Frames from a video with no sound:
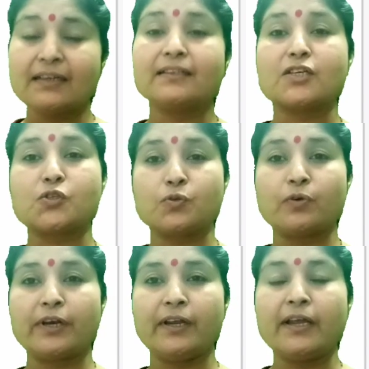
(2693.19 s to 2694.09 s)
the
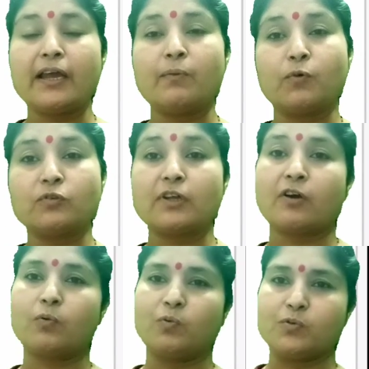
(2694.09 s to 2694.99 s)
story about
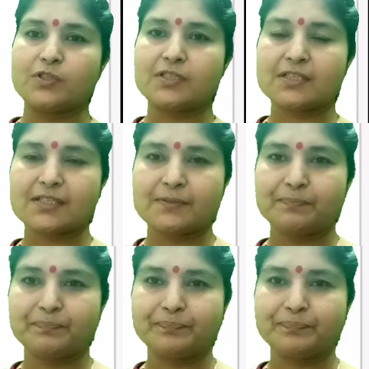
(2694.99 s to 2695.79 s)
the ghosts.